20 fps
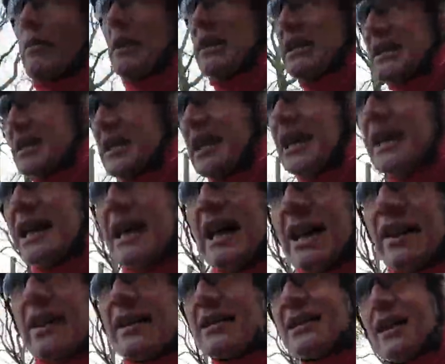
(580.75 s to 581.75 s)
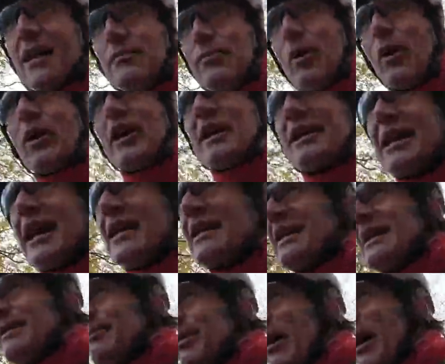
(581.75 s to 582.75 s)
because there's no point in
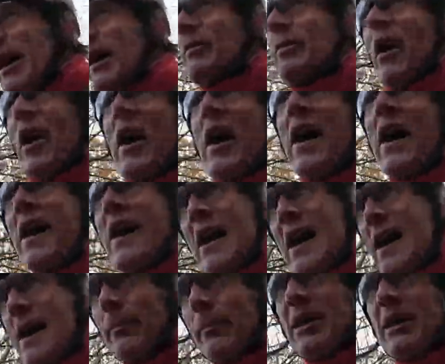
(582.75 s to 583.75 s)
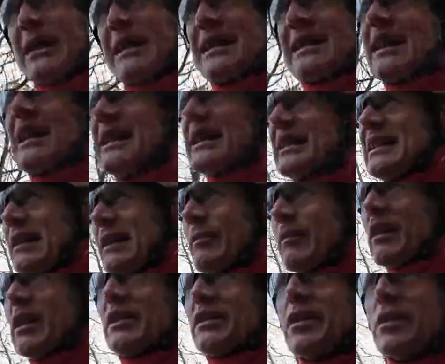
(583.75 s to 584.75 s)
testing a bad one. But it's certainly
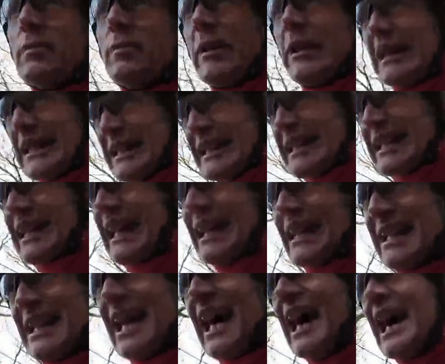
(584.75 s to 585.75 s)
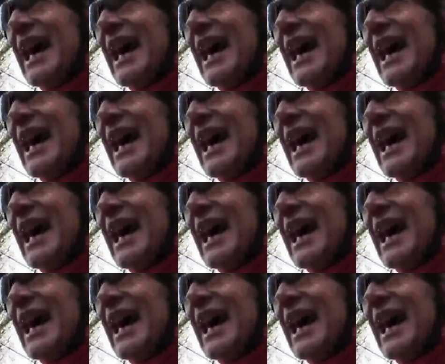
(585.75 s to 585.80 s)
something to be considered.